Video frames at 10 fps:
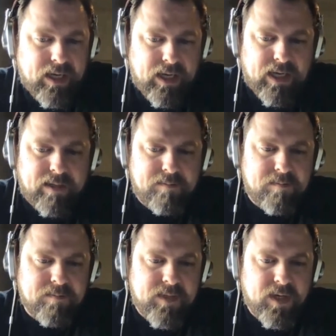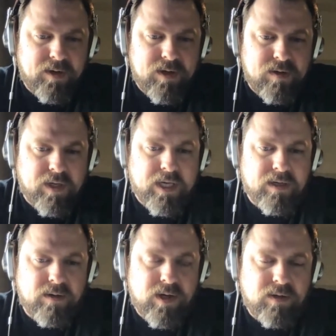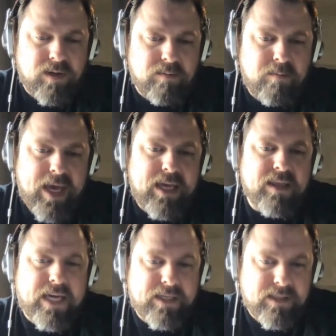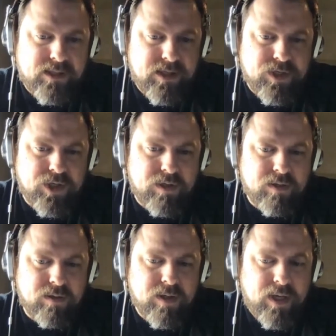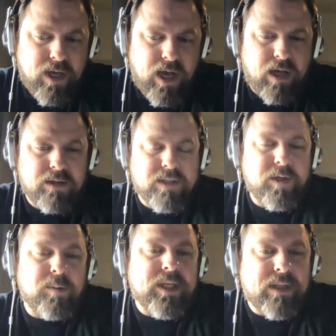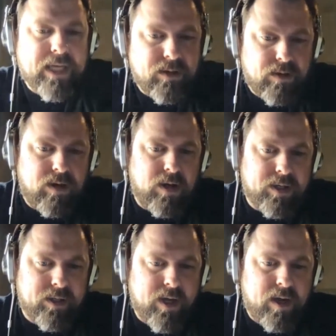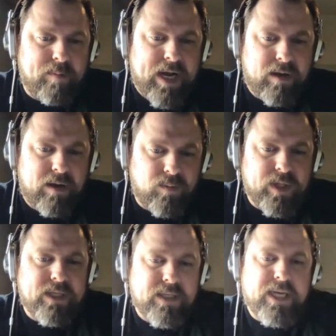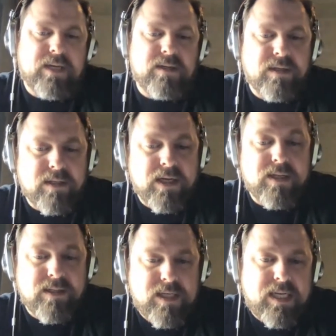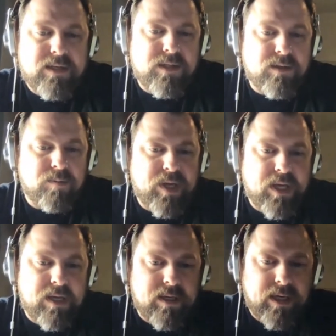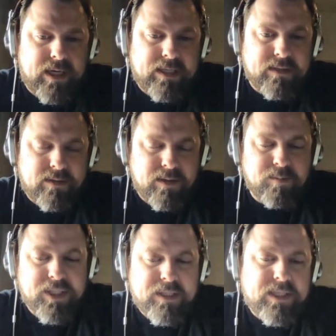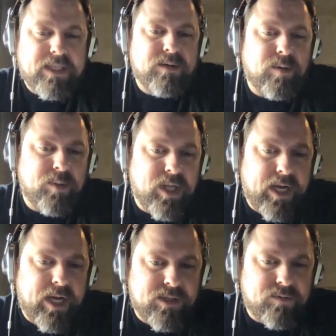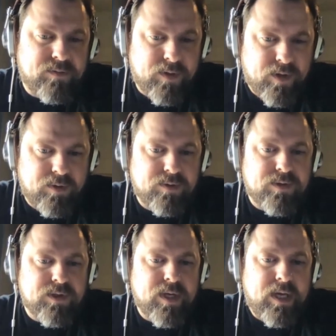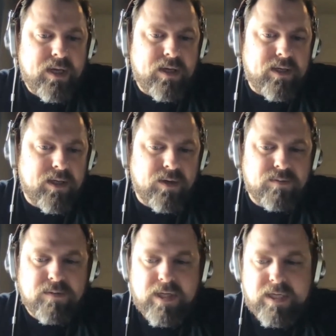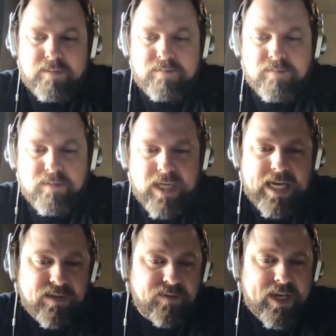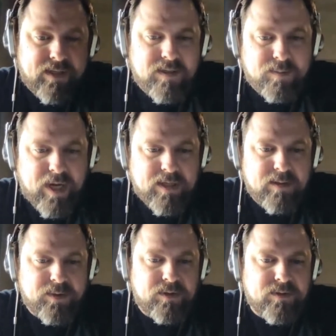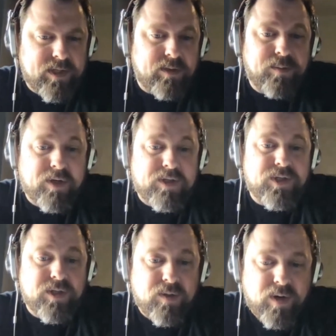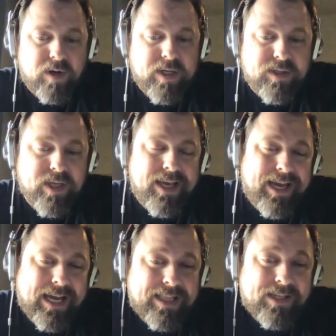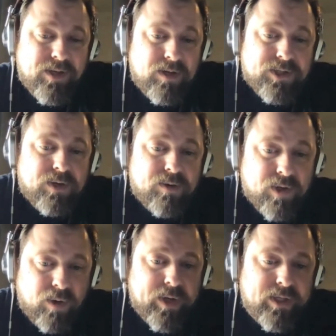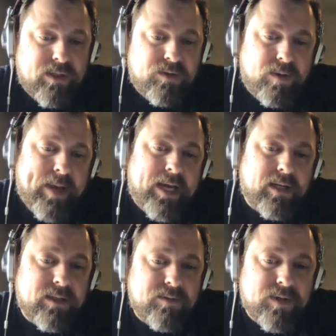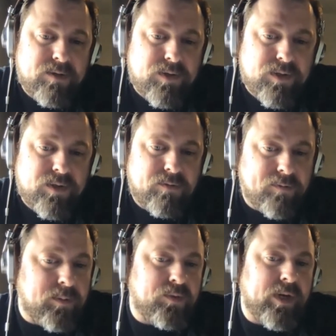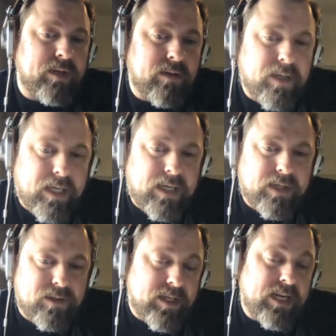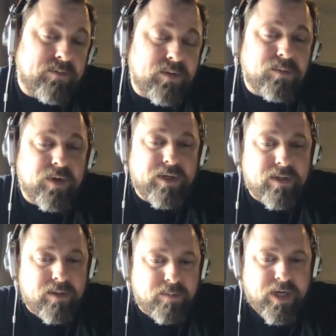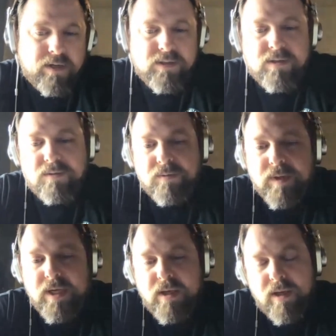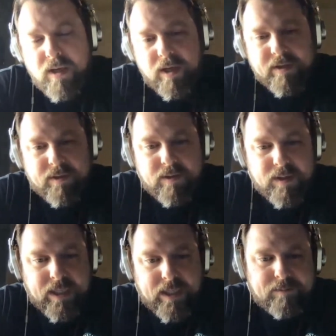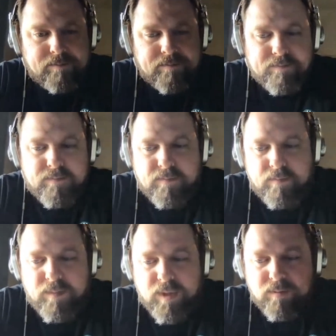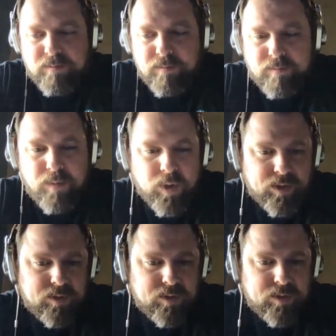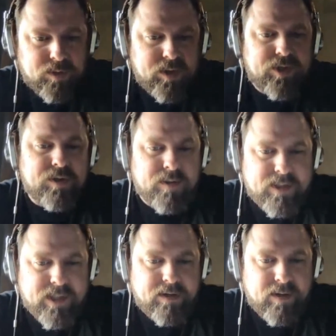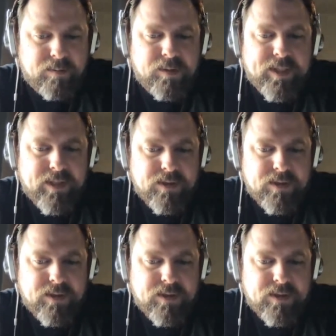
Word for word: Um, you know, you can you can make that decision a little bit later on about what data does need to be uh, completely denormalized for those you know, um, as fast as possible single partition queries. And that's also going to dramatically reduce your footprint, uh, your data footprint compared to other, um, you know, more traditional Cassandra implementations.